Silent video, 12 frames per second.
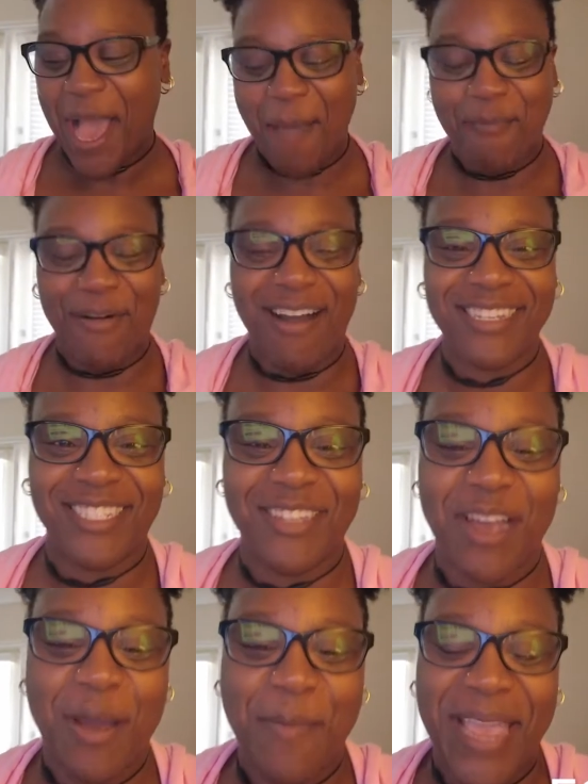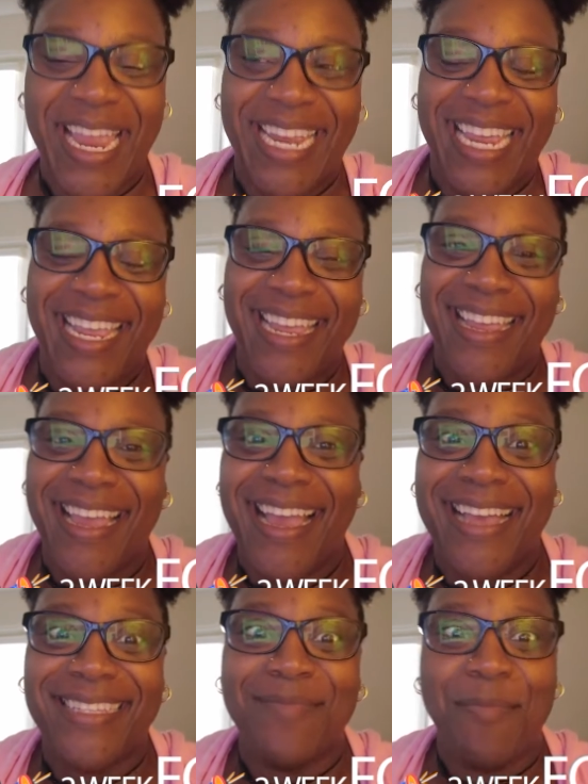I bossed up and it
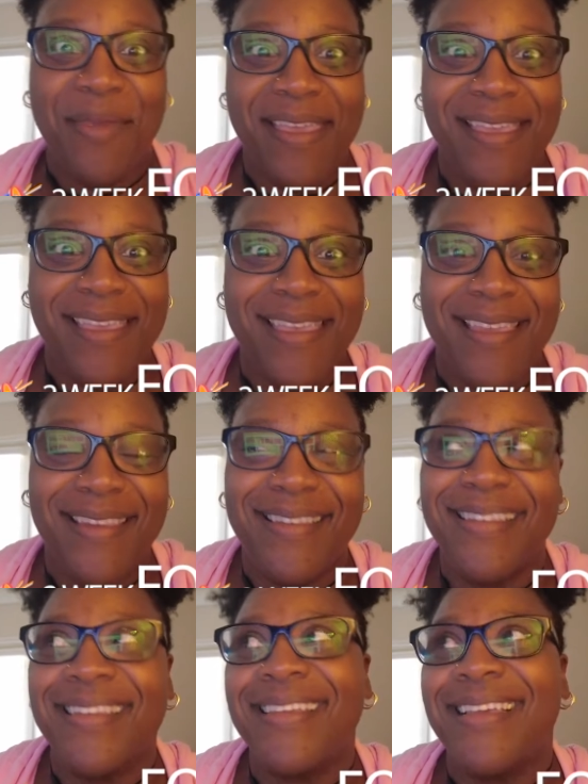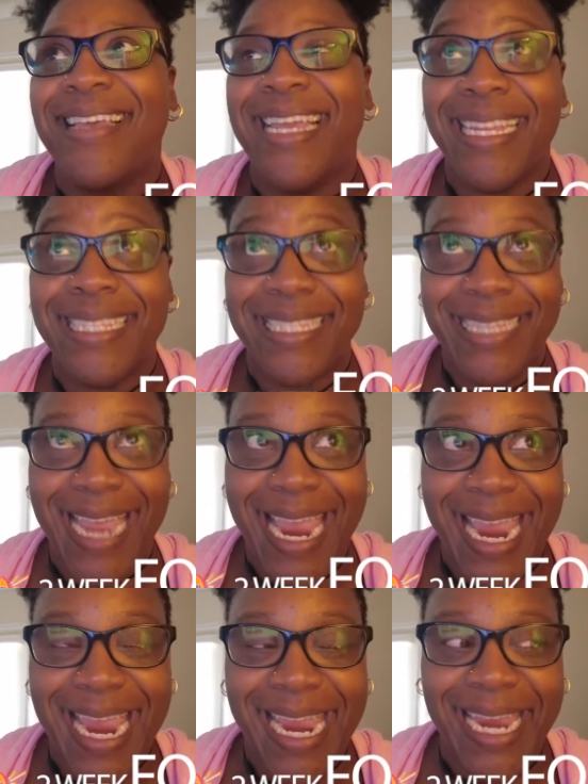has been
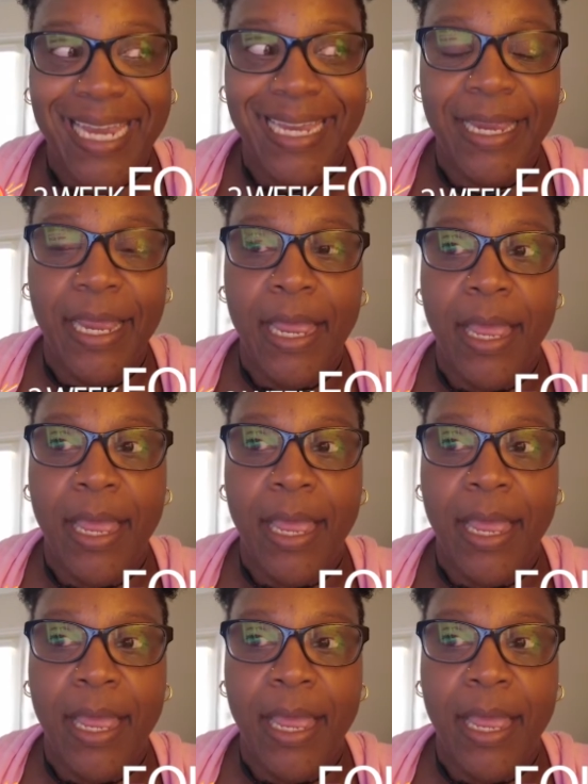insane.